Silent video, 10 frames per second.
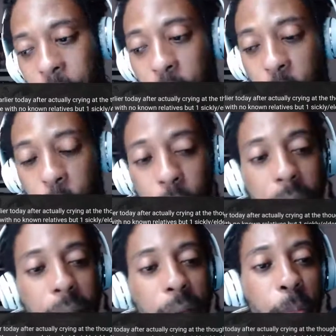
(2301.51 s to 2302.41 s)
don't know
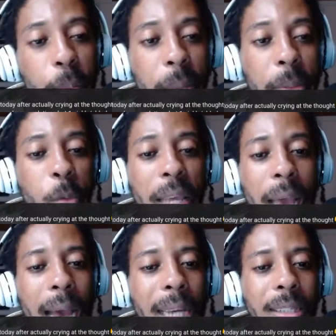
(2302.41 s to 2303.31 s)
if maybe we
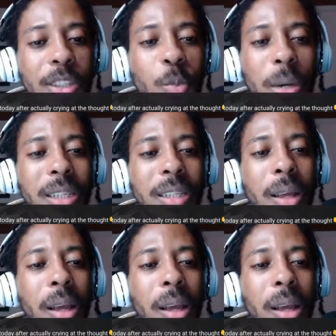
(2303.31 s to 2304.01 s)
asking too much.